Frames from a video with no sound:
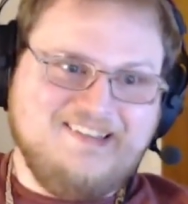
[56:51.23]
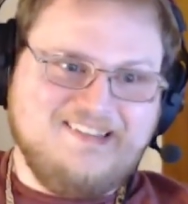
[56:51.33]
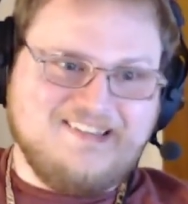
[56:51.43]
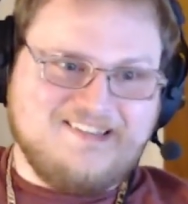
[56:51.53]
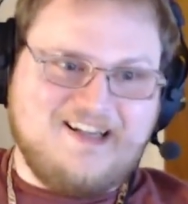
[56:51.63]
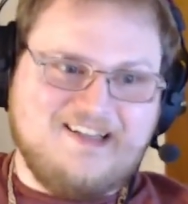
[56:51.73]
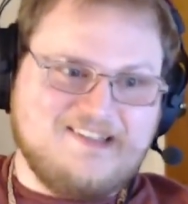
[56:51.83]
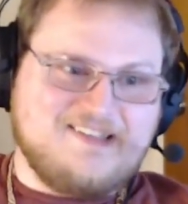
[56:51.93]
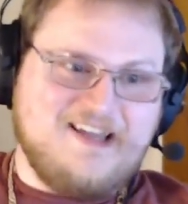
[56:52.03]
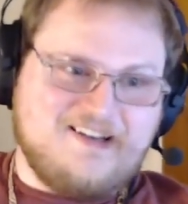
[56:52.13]
And so I
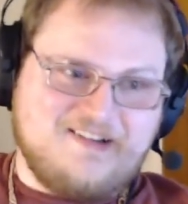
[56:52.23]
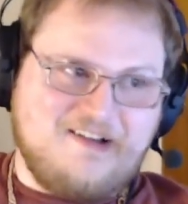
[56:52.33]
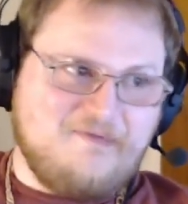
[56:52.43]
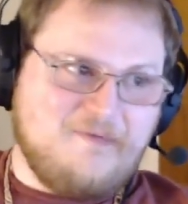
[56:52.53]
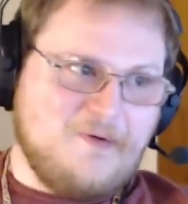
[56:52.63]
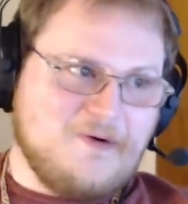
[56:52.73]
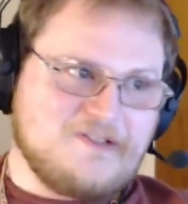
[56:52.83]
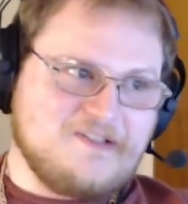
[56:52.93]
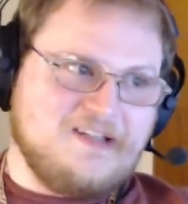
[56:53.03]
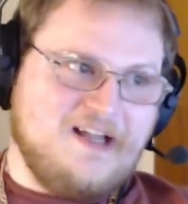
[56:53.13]
just kicked off the
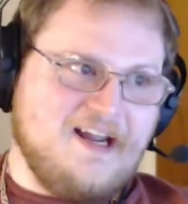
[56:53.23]
porch, and I